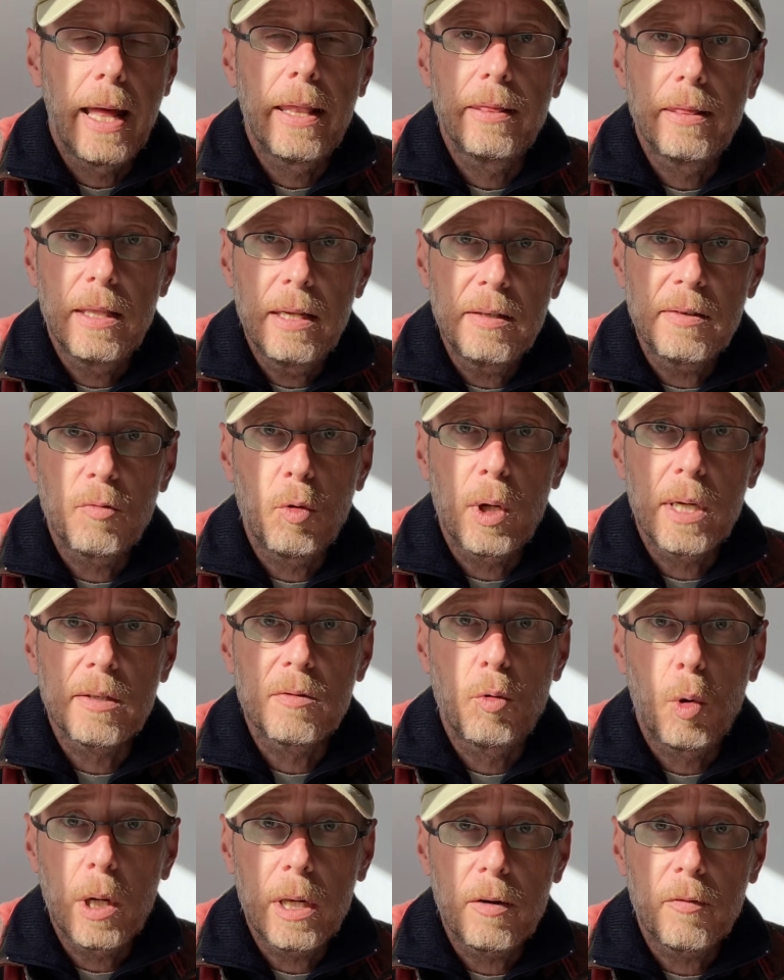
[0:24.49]
And this was
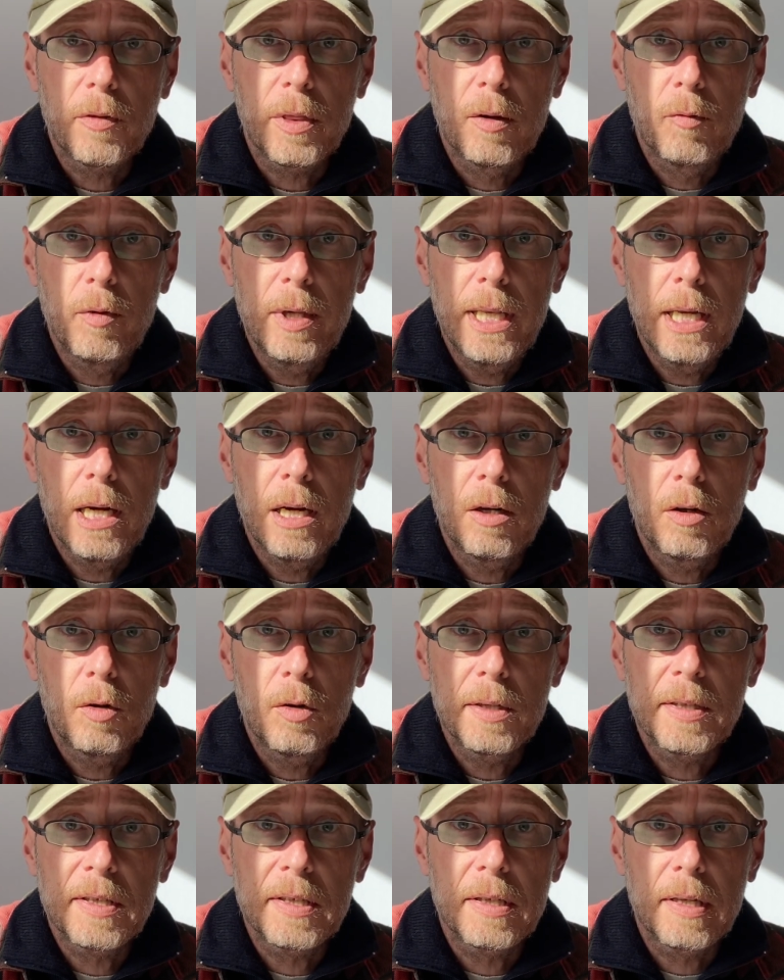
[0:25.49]
one of the
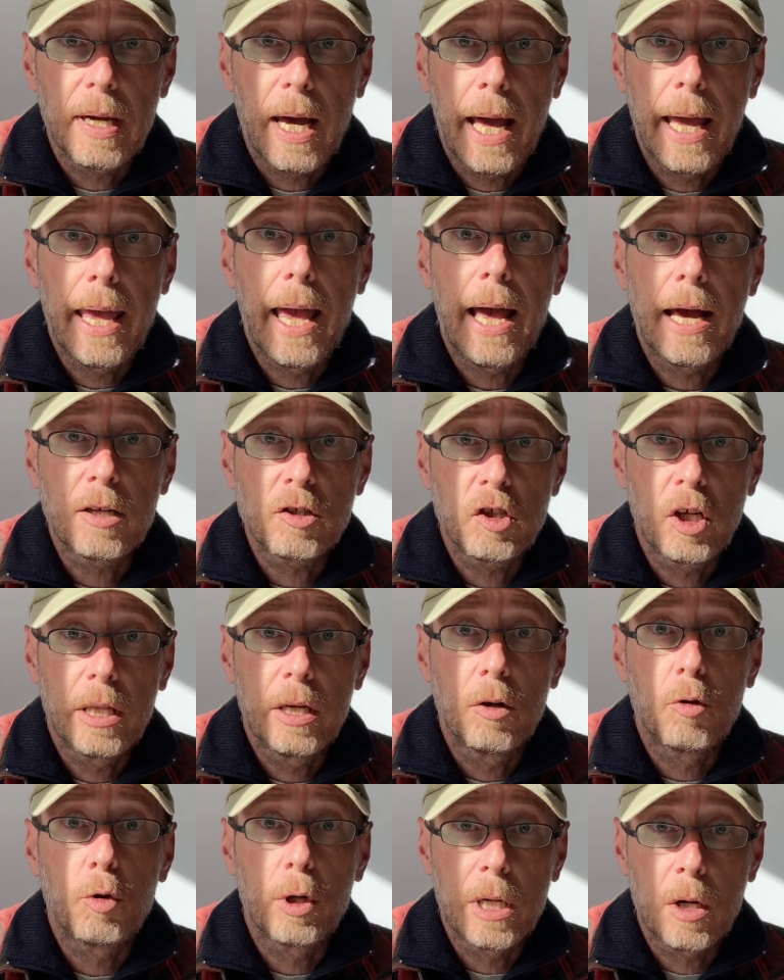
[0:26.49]
videos I actually
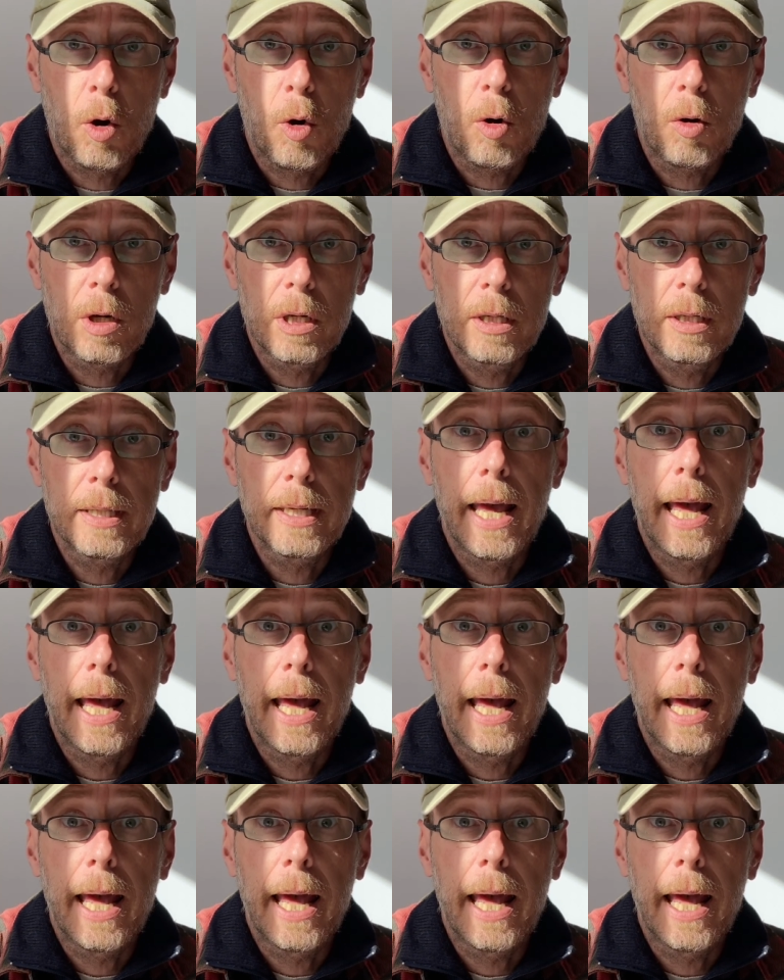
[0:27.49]
recorded